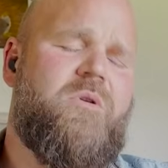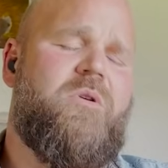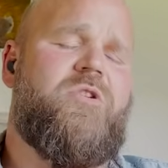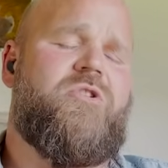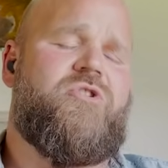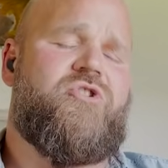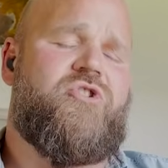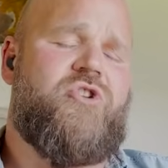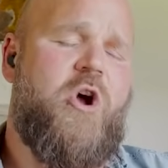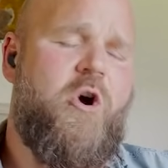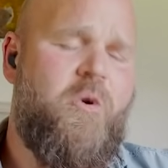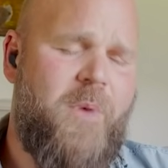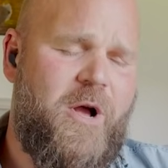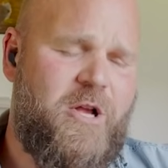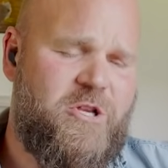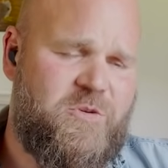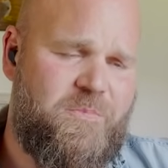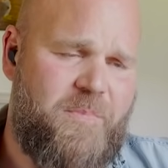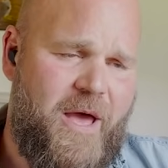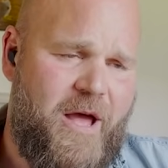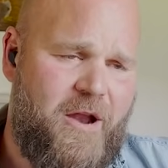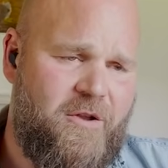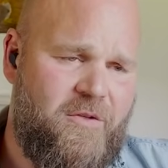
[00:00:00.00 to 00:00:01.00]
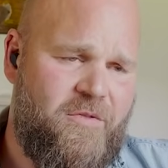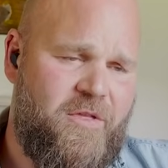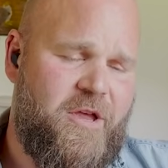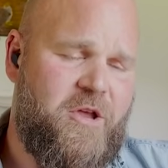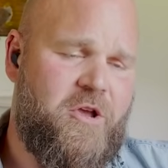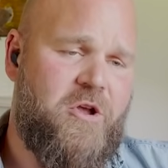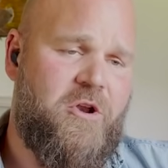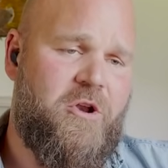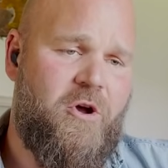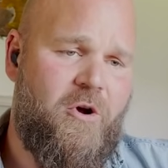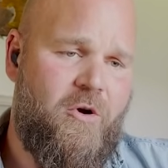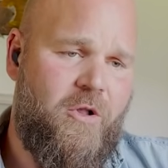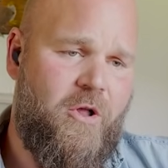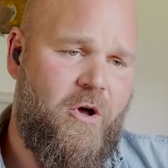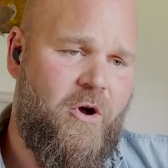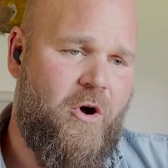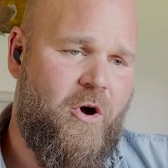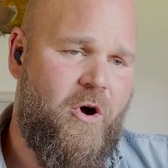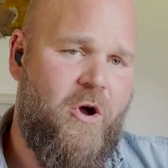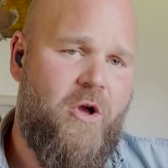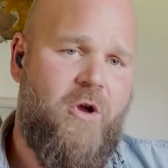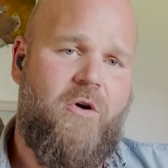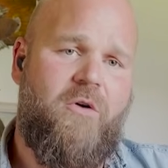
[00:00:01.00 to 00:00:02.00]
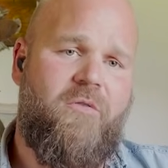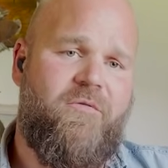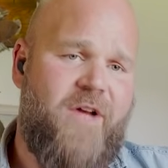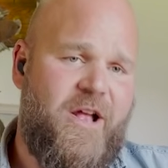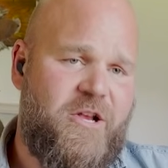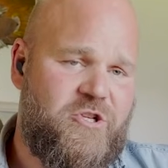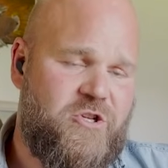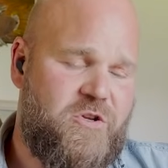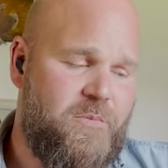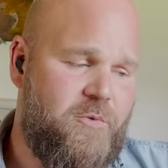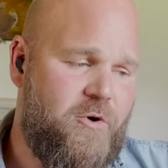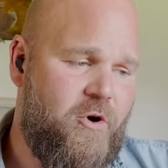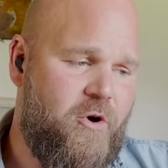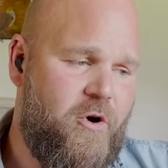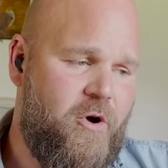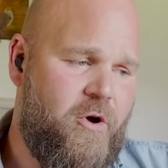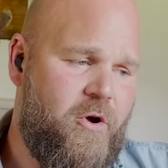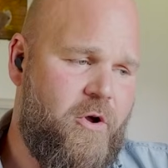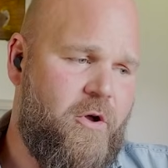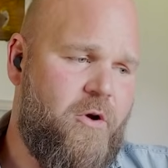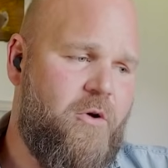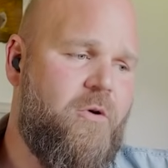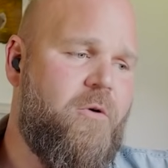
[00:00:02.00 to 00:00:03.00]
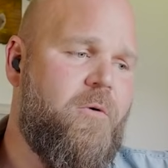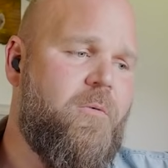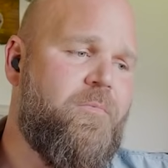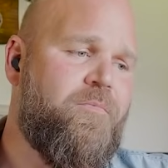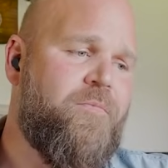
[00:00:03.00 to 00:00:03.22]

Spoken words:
So much better than canola oil or vegetable oil.